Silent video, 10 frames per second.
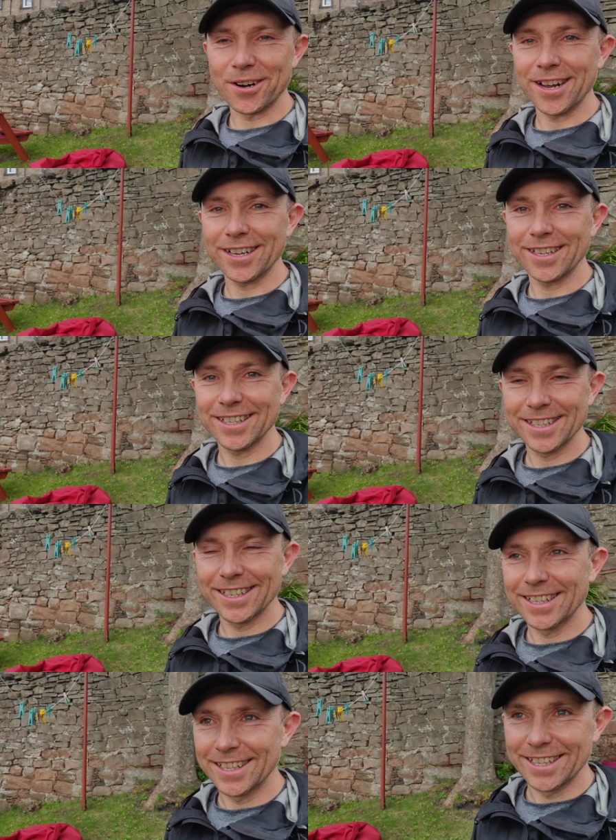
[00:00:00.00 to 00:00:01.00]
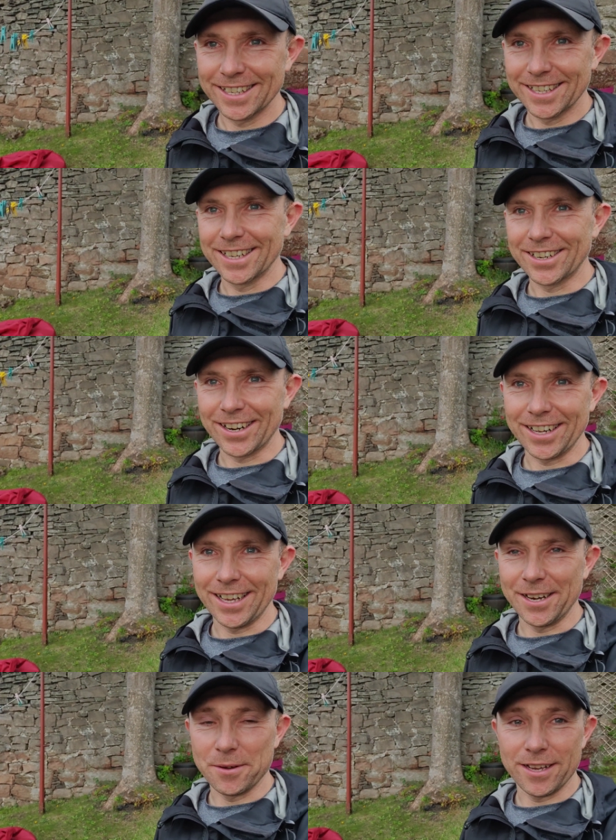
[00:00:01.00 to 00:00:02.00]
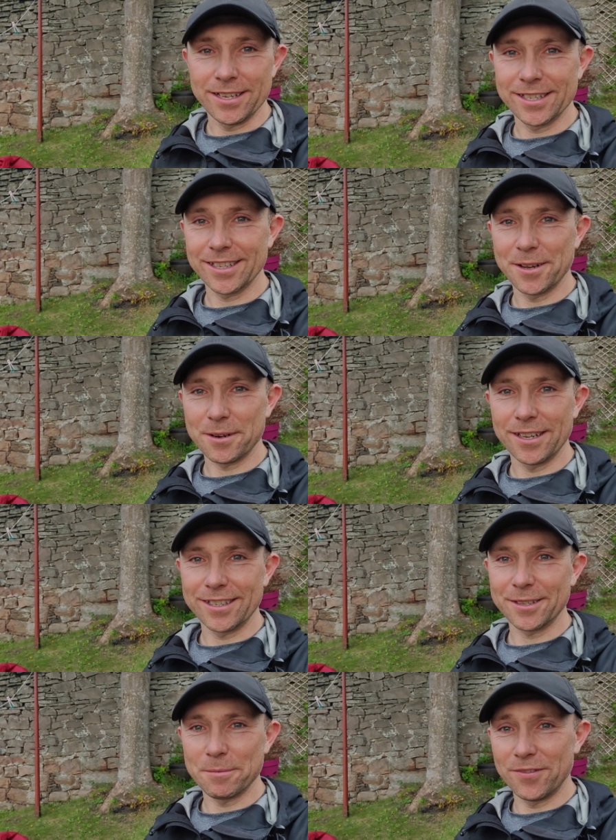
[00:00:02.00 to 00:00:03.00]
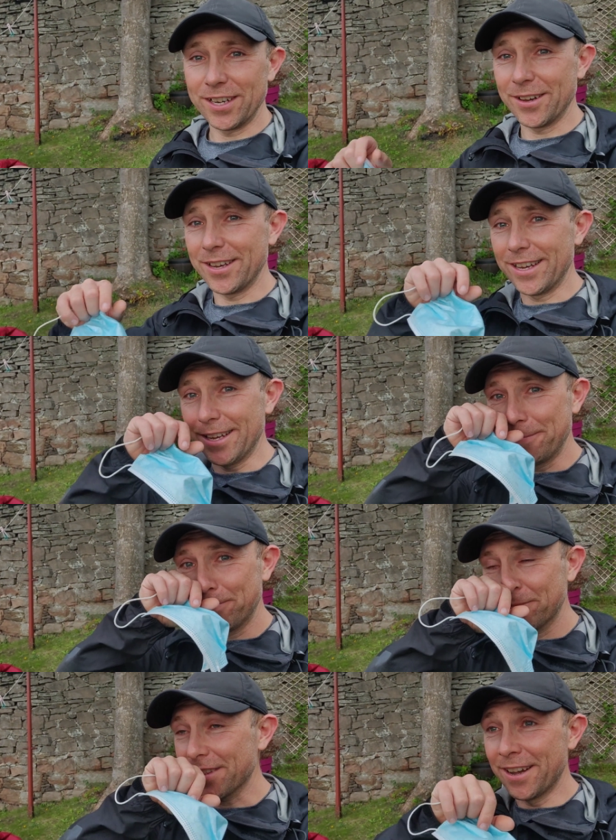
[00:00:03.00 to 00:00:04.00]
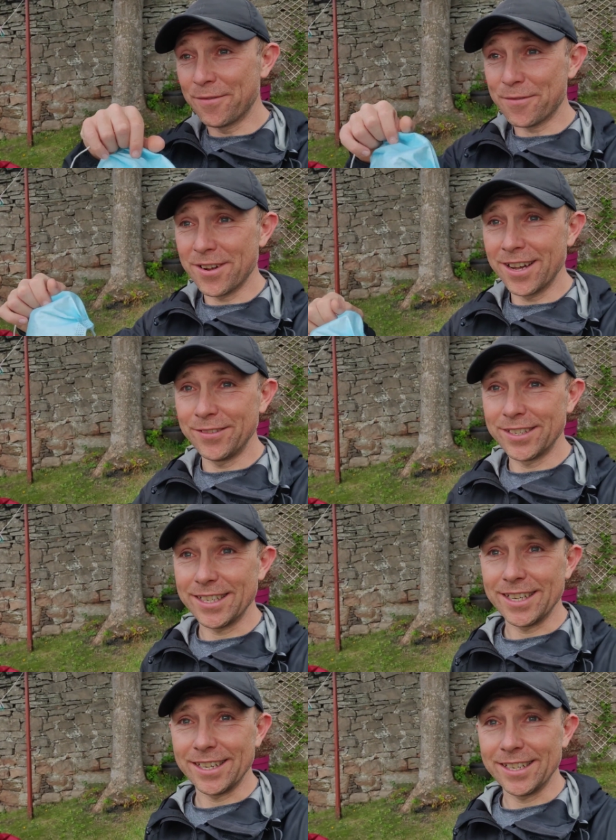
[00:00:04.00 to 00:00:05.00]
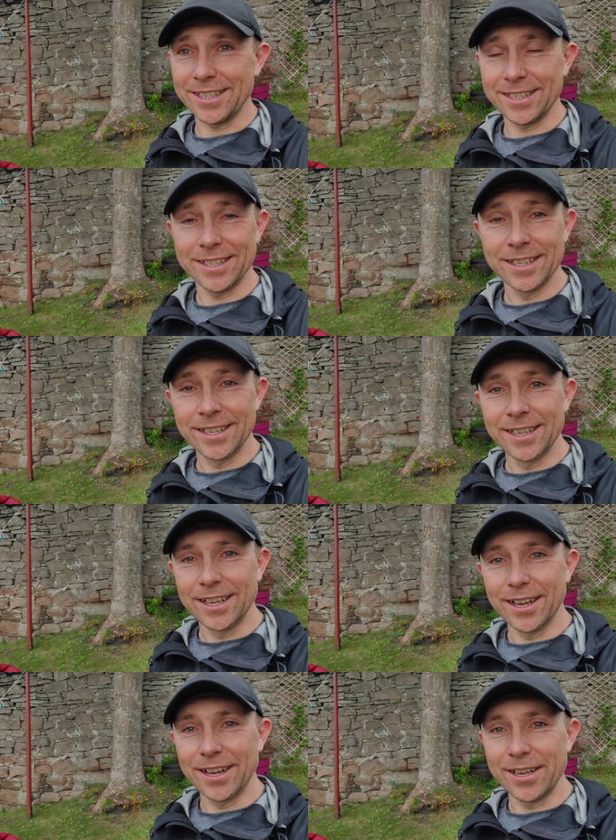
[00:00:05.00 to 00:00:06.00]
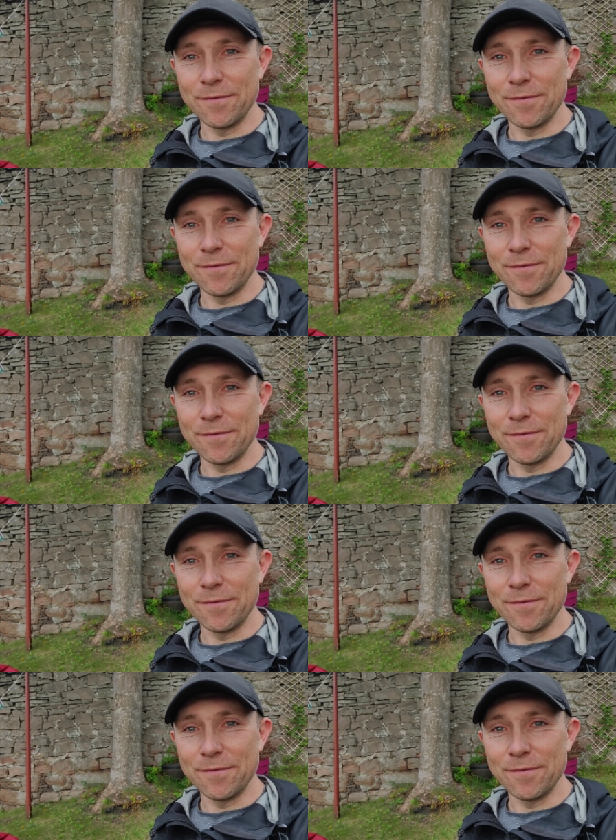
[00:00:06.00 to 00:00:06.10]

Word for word: right? Alright, anyway, so I'm going to stop the video here. I've arrived in uh,